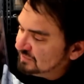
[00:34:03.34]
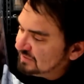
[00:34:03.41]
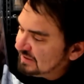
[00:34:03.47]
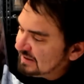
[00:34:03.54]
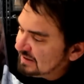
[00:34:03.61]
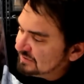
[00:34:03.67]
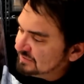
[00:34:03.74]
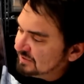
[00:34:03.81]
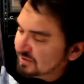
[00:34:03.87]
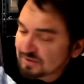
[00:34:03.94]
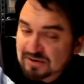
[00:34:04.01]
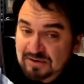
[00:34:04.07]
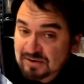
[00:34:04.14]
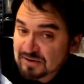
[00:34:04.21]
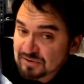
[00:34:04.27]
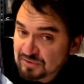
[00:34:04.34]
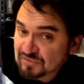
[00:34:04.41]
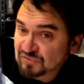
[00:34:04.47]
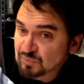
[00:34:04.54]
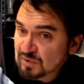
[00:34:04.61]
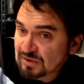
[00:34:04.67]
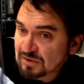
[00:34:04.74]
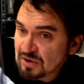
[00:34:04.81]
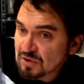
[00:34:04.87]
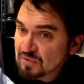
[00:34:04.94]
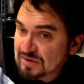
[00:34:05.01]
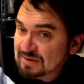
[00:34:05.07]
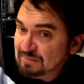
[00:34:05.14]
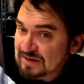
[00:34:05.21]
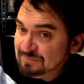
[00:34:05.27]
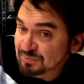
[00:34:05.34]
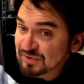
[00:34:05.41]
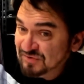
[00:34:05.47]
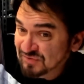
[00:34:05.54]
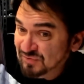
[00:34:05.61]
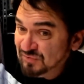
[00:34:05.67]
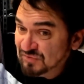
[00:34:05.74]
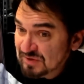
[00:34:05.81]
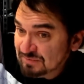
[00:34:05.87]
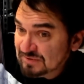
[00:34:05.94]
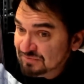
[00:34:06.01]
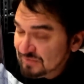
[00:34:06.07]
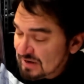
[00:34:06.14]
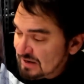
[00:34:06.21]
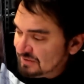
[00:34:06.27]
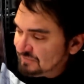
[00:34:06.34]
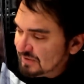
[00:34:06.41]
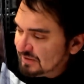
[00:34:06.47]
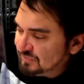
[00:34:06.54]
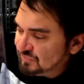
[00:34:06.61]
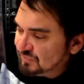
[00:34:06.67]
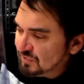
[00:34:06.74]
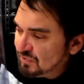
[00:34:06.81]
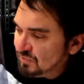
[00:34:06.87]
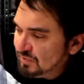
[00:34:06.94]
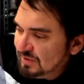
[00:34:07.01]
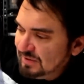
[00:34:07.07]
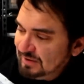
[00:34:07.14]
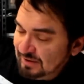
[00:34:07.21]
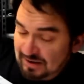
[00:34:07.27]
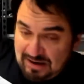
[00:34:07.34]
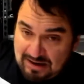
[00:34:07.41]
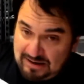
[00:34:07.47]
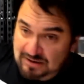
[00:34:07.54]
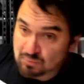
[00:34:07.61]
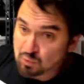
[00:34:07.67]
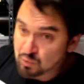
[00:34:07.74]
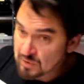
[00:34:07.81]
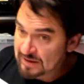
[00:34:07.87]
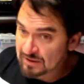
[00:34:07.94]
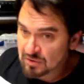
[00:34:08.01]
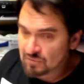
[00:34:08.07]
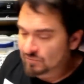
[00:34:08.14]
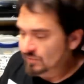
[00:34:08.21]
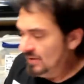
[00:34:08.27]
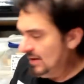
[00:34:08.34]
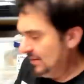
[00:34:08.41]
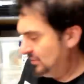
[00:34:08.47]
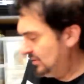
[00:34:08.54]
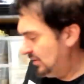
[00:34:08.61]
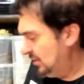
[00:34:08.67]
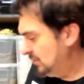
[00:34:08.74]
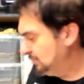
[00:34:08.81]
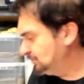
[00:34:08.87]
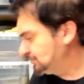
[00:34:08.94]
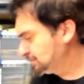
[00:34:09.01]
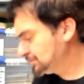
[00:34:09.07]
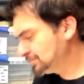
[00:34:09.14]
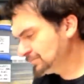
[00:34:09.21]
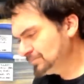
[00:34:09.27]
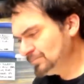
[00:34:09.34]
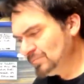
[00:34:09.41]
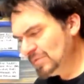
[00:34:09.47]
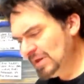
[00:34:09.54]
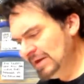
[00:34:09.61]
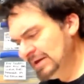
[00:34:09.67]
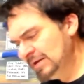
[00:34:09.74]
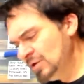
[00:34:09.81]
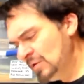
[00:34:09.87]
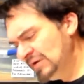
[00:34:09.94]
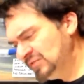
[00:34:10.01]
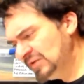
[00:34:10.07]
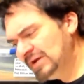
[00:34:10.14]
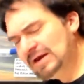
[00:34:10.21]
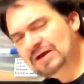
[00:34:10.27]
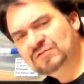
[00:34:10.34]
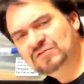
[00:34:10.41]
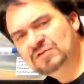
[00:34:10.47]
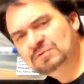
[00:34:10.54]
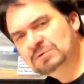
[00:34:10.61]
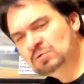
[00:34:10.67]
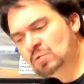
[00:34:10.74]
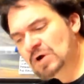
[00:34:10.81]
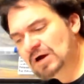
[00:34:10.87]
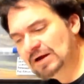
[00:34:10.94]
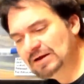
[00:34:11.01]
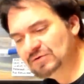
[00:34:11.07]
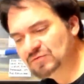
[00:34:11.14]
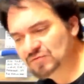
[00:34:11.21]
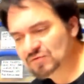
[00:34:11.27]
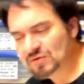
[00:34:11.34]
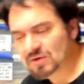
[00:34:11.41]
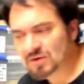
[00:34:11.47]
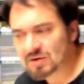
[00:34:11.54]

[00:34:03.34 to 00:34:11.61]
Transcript: that they had there. This one alone, I might put 275 on. So I am way over that there. And I know I said estimate wise,